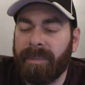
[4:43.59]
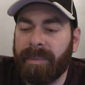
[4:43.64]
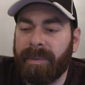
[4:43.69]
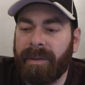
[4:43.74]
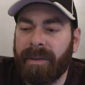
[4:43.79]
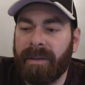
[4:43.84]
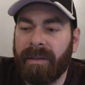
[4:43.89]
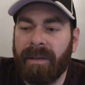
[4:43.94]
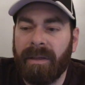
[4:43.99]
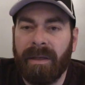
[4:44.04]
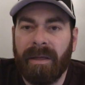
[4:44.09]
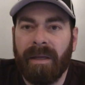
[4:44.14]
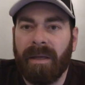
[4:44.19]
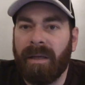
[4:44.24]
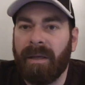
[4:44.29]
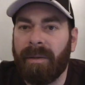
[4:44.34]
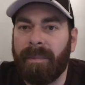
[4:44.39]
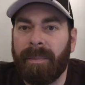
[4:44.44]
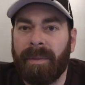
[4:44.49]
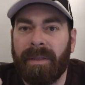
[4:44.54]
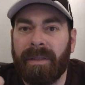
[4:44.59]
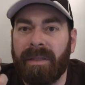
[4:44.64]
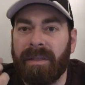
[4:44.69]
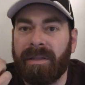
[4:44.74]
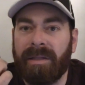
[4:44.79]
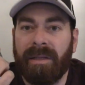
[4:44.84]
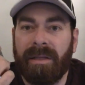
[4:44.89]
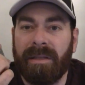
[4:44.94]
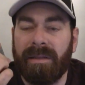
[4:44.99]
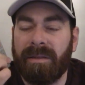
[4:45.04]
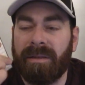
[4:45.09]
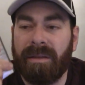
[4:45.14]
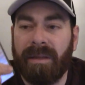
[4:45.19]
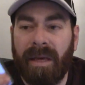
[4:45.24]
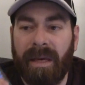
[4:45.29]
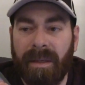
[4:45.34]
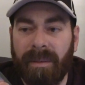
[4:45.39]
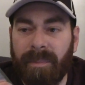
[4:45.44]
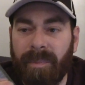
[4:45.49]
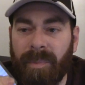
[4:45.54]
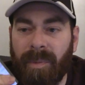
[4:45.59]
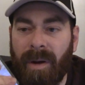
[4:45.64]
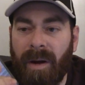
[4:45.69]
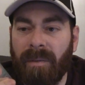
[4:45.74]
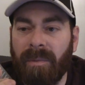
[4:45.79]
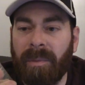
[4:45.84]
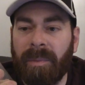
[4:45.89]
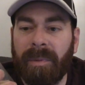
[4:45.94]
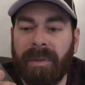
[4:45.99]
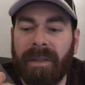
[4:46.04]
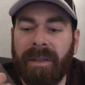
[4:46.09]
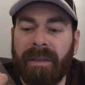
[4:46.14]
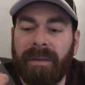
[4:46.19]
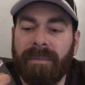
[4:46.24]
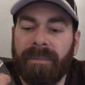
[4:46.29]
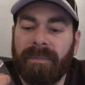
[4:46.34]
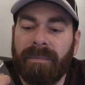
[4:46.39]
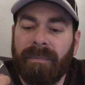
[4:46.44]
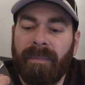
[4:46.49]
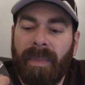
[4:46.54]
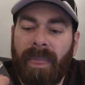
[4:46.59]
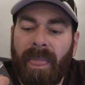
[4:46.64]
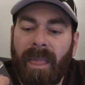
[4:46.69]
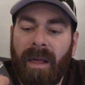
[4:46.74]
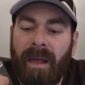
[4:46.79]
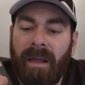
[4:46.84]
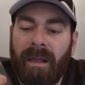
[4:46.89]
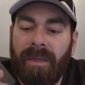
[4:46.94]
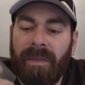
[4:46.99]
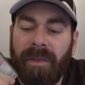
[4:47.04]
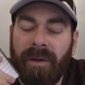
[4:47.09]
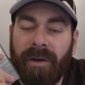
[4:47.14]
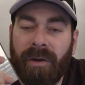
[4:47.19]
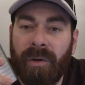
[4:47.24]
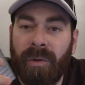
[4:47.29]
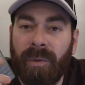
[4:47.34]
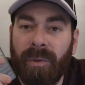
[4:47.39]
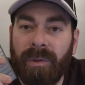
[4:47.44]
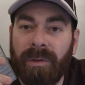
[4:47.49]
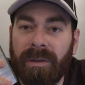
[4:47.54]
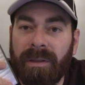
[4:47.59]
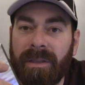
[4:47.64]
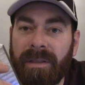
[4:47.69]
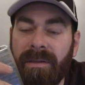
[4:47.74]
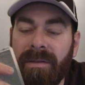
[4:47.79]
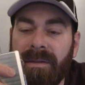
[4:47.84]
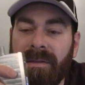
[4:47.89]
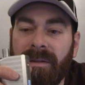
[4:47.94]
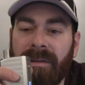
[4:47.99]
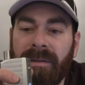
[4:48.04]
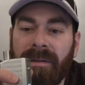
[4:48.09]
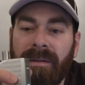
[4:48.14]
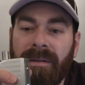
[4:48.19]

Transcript: But I mean, this is like probably the coolest